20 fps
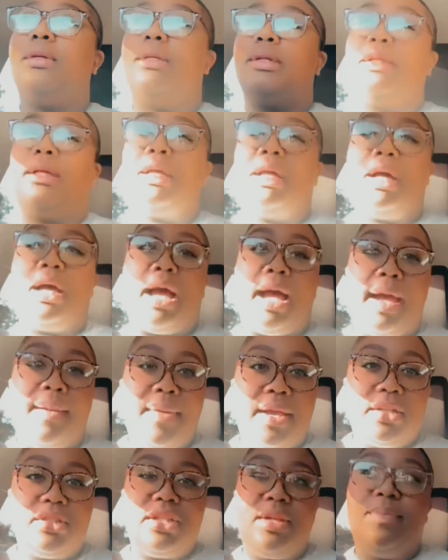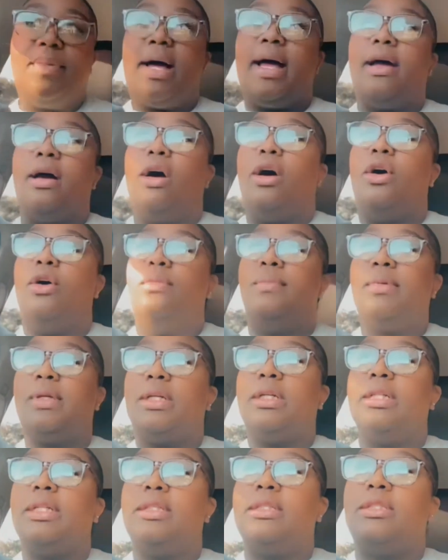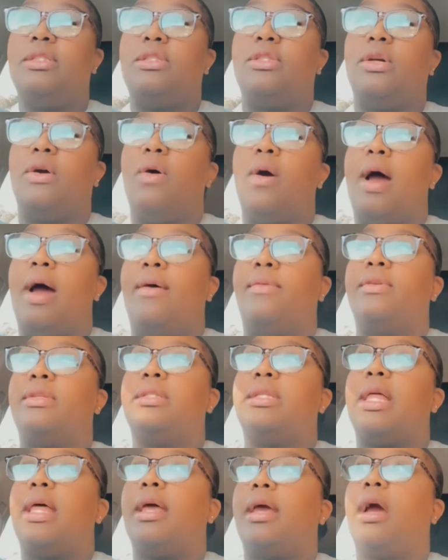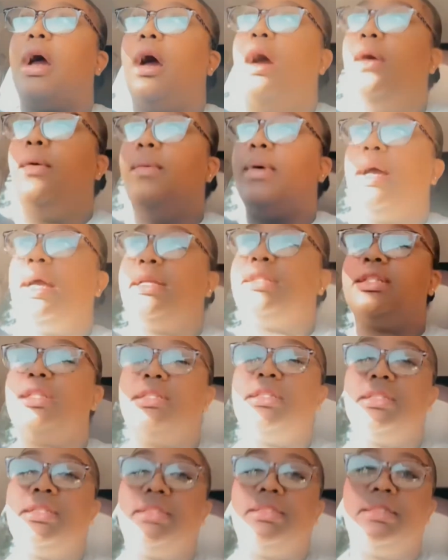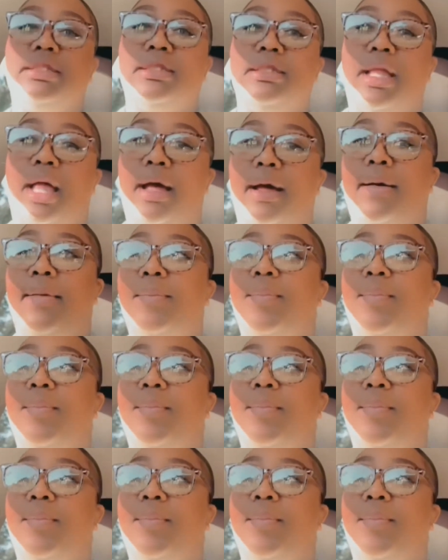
I'm actually by Home Goods, so I was like, oh, well, I should just stop